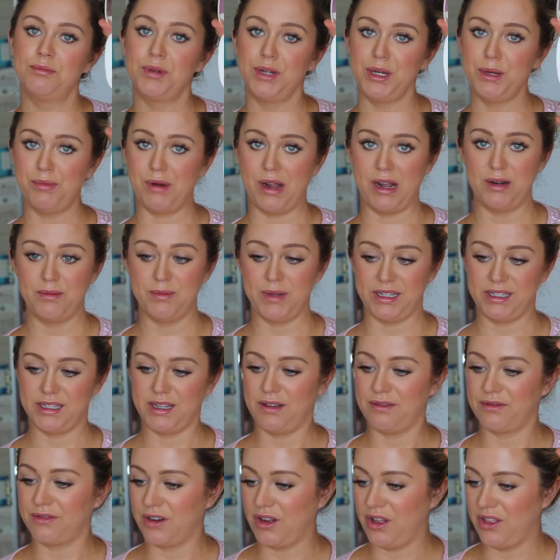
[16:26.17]
Pretty proud of
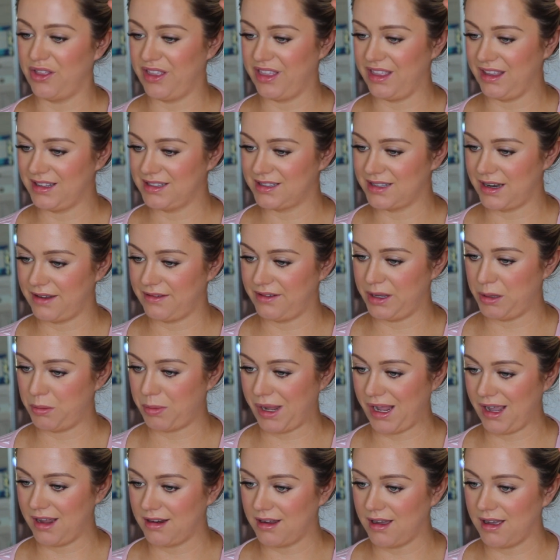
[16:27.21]
myself for all the things that I've hit
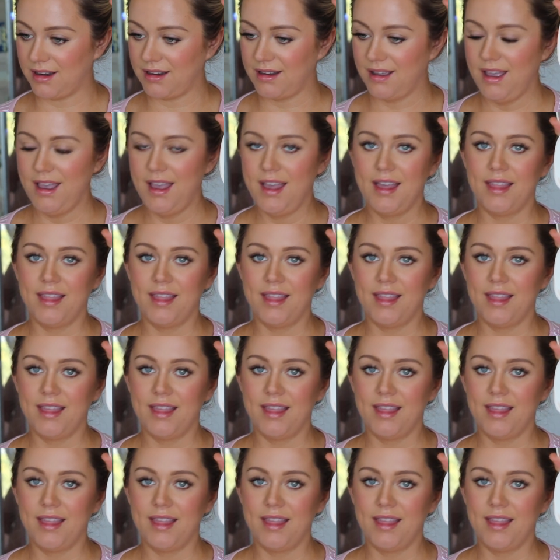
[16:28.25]
pan on.